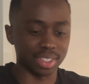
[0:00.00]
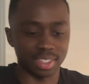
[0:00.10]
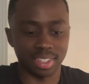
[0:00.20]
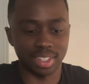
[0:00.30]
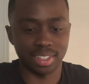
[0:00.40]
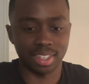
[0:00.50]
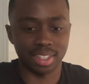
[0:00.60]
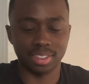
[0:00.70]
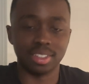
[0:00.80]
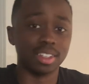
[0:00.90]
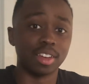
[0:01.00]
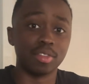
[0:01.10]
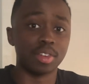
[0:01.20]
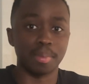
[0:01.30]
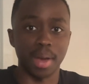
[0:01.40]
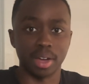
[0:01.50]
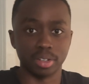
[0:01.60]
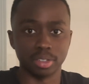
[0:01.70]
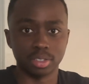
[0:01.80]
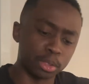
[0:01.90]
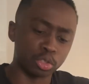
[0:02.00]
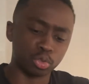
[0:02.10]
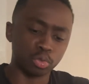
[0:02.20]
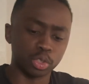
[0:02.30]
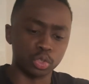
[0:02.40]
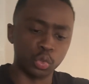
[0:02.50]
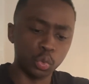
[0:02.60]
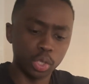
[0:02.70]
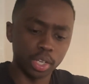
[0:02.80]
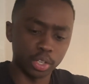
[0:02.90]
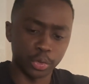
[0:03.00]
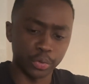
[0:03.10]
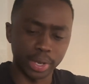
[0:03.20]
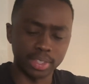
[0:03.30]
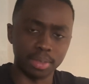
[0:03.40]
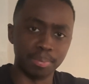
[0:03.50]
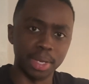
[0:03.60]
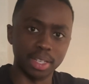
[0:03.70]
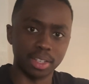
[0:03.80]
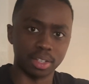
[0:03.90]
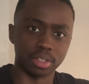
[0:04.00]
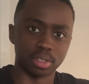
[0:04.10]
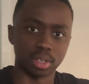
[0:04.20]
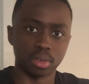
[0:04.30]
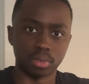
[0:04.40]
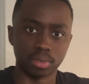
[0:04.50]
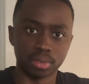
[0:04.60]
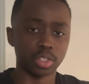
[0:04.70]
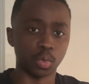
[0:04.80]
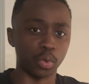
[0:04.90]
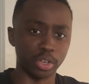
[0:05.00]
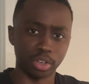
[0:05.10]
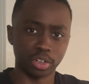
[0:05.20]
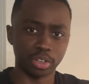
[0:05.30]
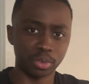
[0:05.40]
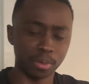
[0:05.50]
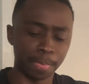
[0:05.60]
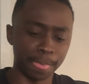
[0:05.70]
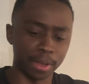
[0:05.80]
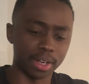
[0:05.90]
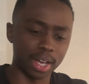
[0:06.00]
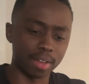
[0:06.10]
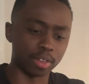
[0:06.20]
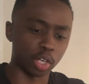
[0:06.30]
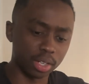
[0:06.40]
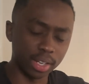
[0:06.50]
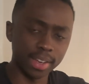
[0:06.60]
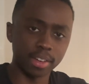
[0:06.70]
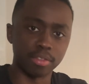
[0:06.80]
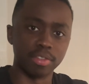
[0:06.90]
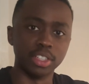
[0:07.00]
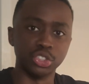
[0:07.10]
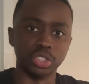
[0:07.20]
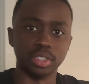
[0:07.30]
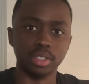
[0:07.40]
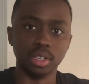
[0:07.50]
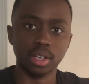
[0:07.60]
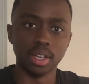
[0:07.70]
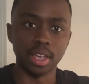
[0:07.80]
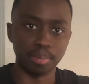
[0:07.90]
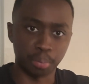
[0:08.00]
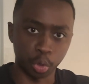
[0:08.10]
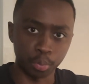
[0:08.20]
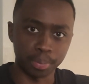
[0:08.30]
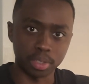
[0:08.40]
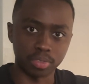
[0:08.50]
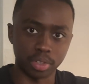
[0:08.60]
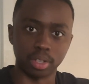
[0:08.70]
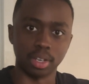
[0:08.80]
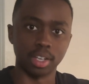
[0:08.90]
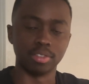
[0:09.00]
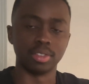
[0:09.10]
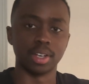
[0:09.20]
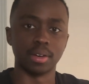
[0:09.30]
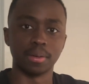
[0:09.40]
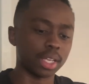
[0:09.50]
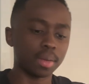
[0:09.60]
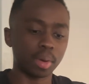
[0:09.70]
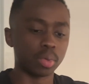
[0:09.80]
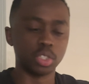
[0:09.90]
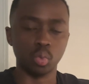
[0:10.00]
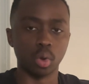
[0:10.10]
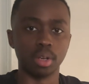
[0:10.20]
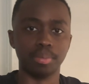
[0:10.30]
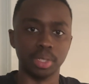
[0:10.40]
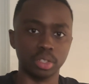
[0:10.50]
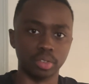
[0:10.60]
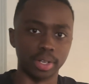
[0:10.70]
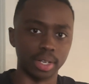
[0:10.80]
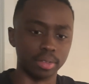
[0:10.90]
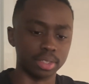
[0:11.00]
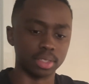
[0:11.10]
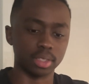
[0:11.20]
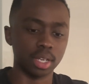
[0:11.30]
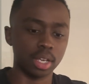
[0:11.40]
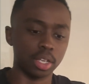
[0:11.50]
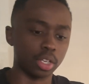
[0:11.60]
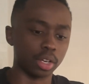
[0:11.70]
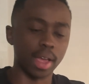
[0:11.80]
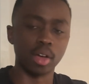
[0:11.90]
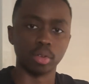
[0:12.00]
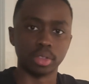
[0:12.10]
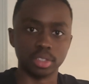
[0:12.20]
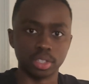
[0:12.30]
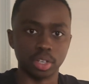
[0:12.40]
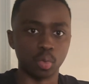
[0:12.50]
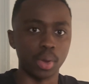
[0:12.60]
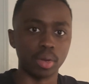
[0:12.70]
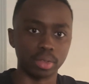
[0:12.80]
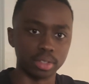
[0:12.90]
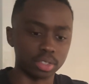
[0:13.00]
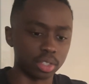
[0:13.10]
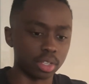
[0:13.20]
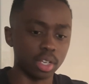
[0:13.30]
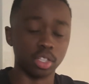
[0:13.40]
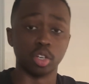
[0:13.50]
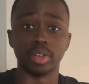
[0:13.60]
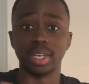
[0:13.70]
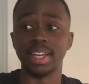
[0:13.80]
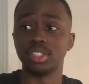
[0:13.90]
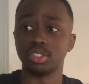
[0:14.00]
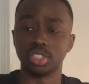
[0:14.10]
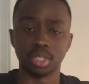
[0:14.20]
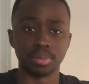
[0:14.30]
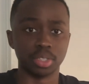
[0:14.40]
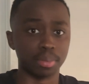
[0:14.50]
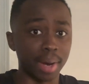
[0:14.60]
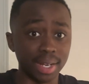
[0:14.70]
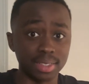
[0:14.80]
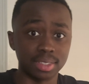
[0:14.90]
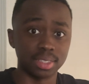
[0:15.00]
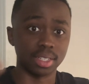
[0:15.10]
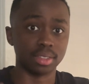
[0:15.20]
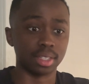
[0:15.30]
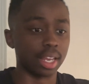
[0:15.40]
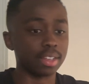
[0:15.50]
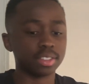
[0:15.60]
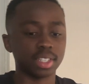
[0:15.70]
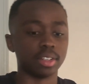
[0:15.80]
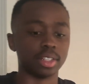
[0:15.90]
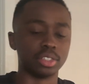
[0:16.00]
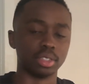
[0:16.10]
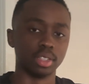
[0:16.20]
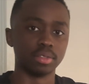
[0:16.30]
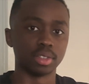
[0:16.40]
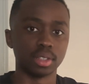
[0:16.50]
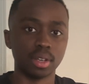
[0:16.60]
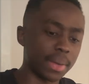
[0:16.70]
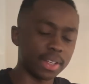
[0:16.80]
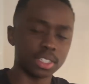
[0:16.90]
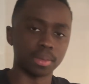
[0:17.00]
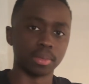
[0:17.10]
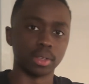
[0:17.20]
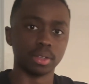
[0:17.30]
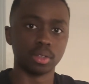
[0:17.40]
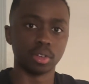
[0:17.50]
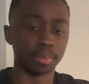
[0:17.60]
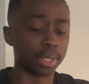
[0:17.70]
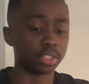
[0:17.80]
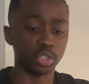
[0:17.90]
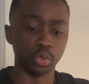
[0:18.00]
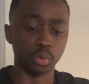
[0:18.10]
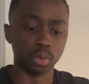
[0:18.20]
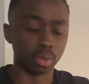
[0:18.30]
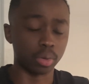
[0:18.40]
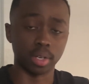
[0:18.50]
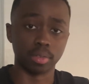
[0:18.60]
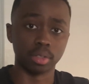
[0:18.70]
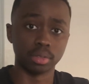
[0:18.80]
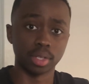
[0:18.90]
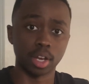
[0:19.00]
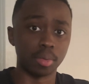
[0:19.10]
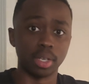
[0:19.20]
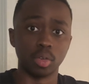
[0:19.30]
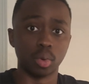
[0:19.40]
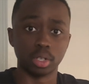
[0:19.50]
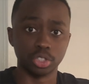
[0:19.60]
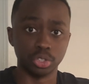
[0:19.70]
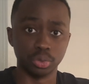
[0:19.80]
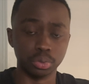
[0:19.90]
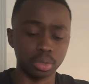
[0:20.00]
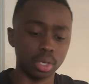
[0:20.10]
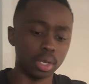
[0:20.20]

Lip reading: they think that none of it matters. The truth is you can create the meaning yourself. So what are you going to do? You're going to have a clear vision and purpose for your life now. Think about what you want to build right now. Is it your health? Is it your wealth? Is it your relationships, your mindset, the lifestyle that you're living? Pick something or pick two or whatever, how many you want to choose.